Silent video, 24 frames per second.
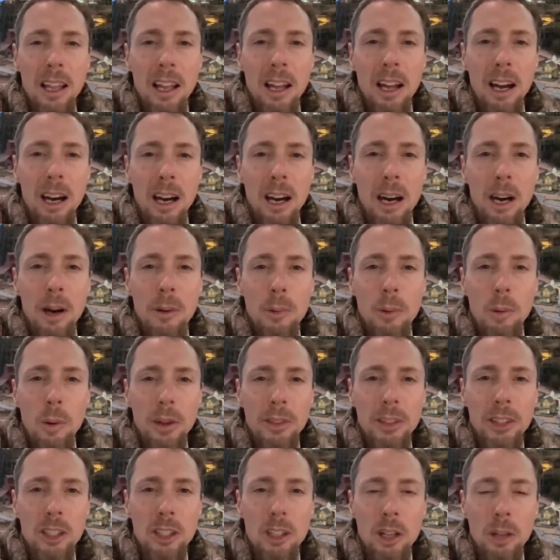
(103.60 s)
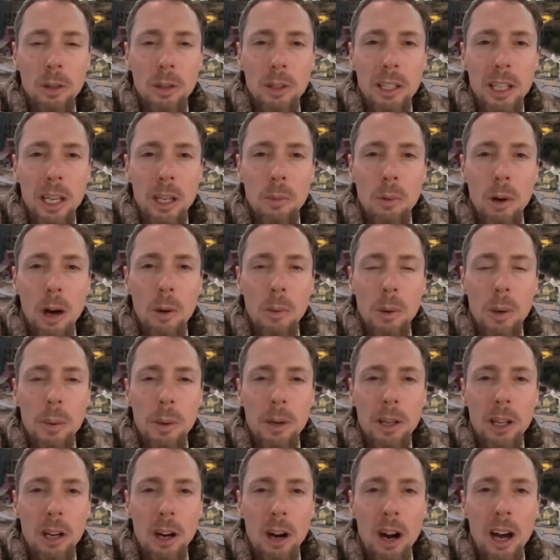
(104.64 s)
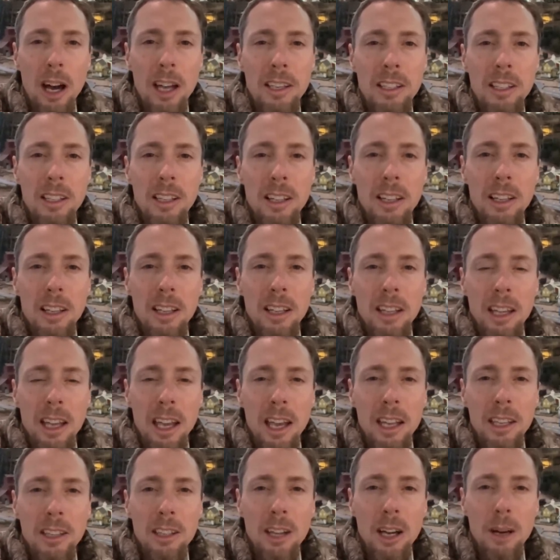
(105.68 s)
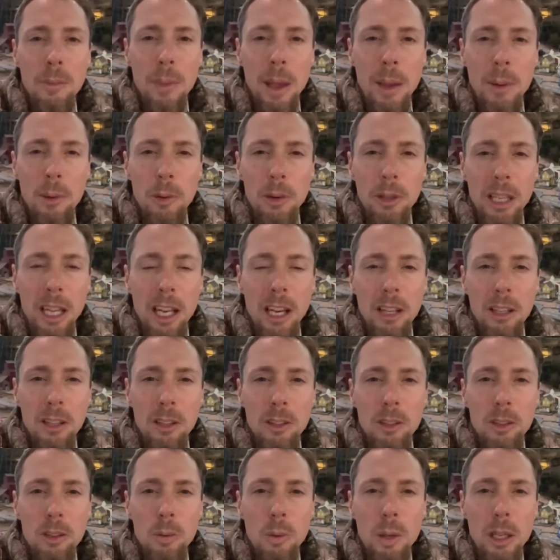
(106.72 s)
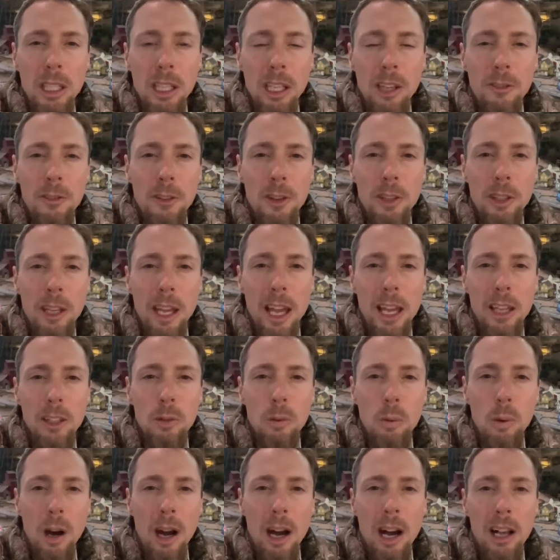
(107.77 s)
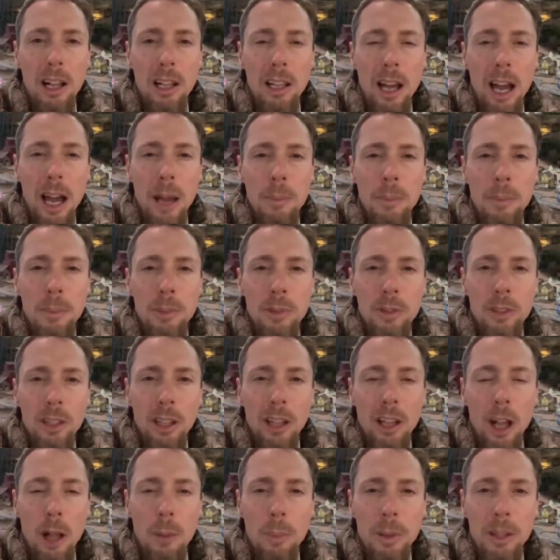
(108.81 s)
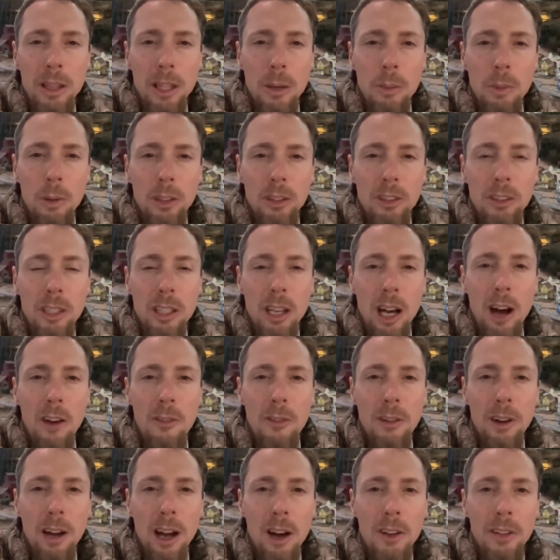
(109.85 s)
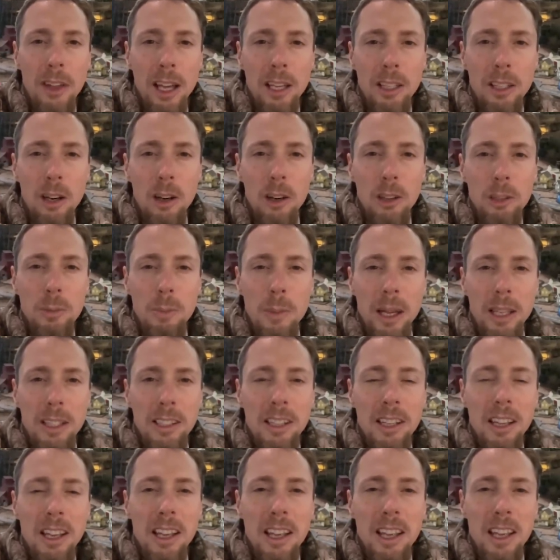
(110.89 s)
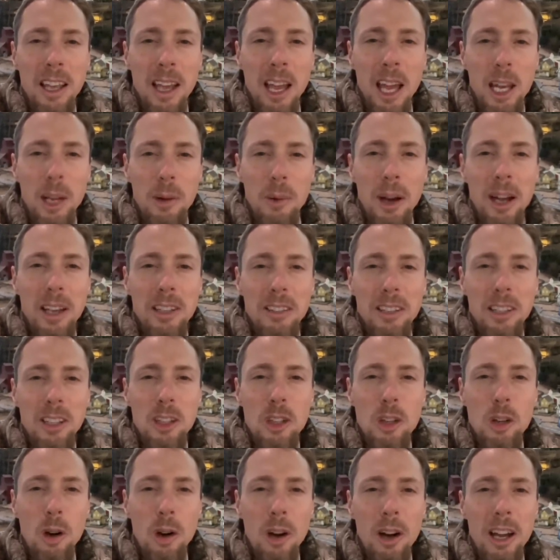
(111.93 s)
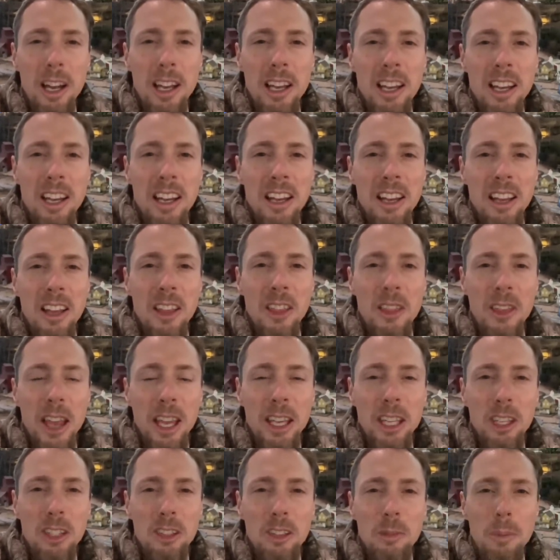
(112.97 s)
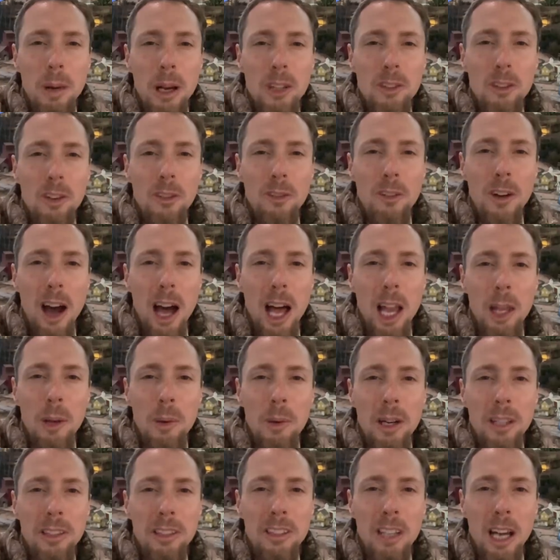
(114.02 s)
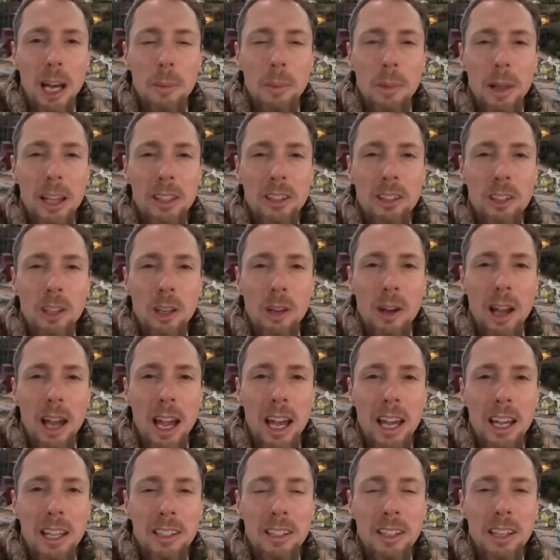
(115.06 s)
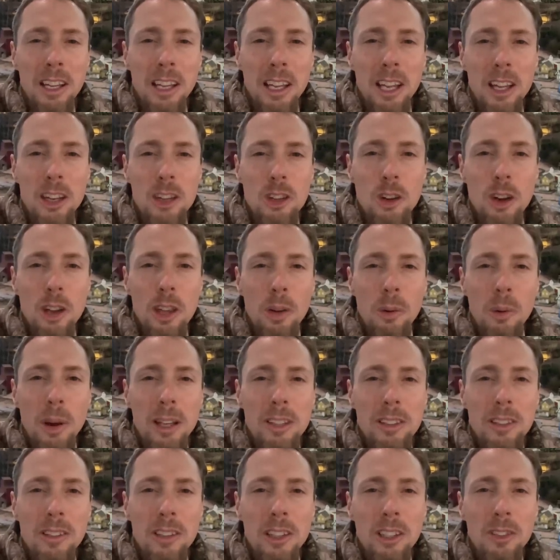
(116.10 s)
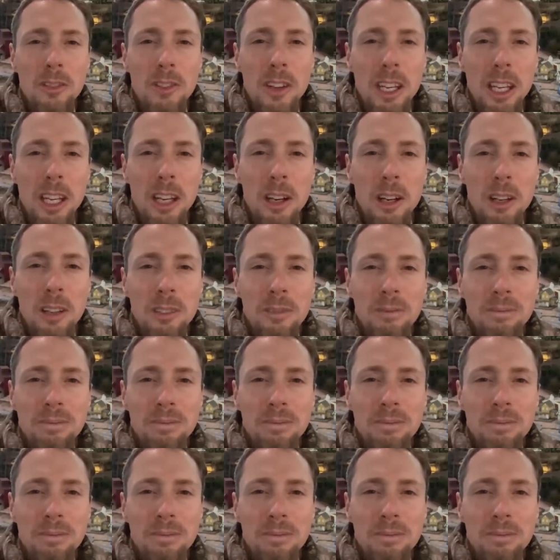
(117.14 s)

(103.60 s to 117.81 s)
um, what the children did while we were gone, and uh, maybe we'll get a squeak in a few days while I'm still helping them. We'll see how, how that goes. But anyways, enjoy. Thank you so much for following us. God bless you, and enjoy the rest of this video.